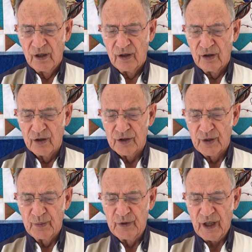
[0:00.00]
your
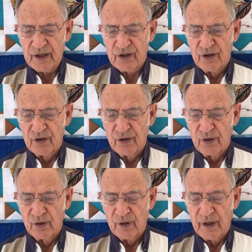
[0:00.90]
subjection
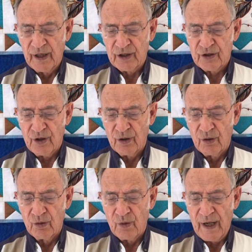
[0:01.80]
to
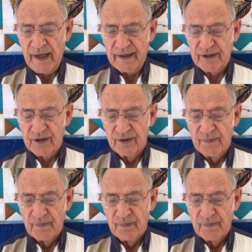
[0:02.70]
external rites.